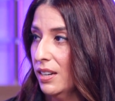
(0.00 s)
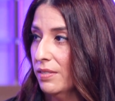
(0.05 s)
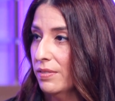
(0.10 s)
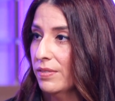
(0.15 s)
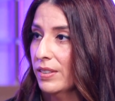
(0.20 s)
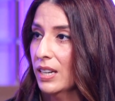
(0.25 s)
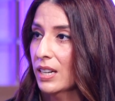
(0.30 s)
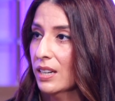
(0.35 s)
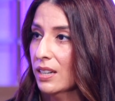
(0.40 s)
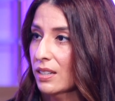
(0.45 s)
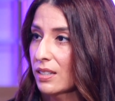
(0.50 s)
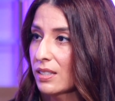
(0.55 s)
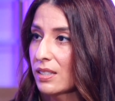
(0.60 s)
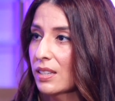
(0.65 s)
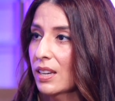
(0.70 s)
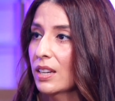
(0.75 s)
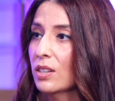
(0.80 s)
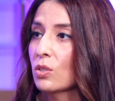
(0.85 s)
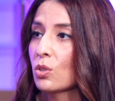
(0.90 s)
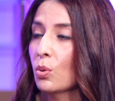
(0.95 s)
of Phoenix
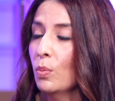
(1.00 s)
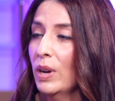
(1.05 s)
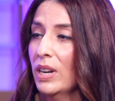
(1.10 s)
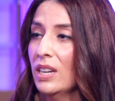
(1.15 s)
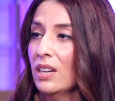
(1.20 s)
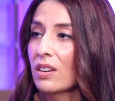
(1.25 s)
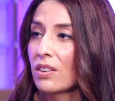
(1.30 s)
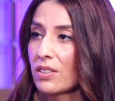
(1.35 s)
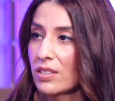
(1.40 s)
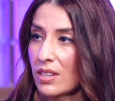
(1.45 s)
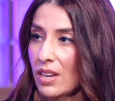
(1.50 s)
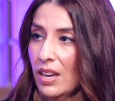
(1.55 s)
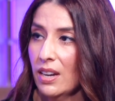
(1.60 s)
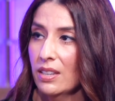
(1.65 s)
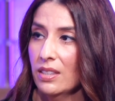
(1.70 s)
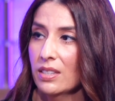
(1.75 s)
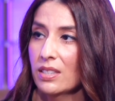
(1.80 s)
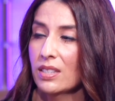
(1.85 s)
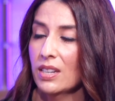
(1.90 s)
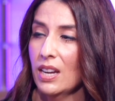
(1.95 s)
and 20 years ahead
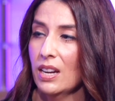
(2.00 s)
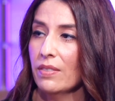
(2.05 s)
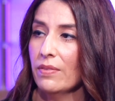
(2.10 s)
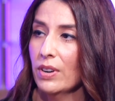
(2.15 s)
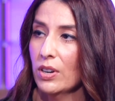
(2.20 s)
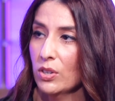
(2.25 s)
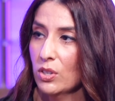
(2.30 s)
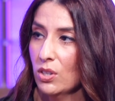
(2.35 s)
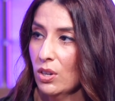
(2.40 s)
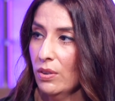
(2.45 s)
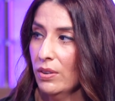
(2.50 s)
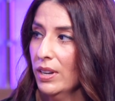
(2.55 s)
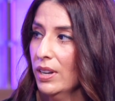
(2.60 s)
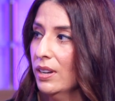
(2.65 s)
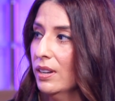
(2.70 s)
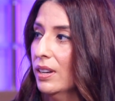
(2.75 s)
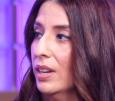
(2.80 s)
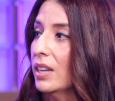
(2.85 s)
of the state of Arizona.